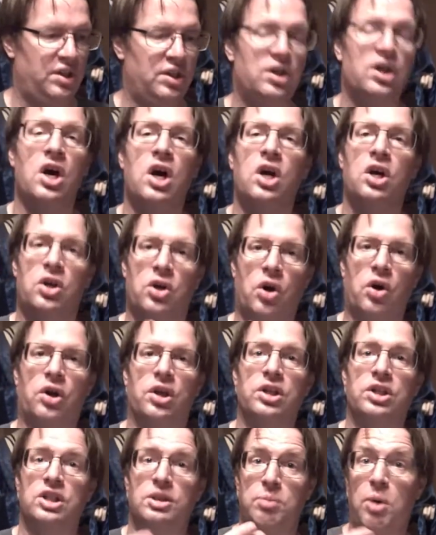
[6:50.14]
the Kirk
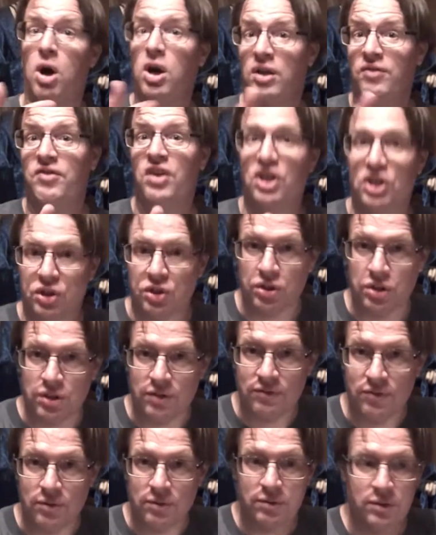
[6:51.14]
and Spock. I told her
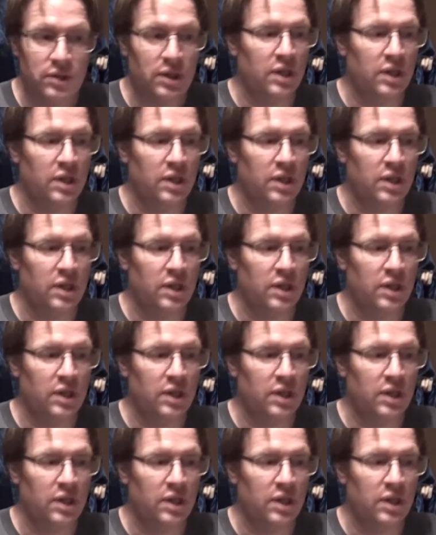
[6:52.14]
that.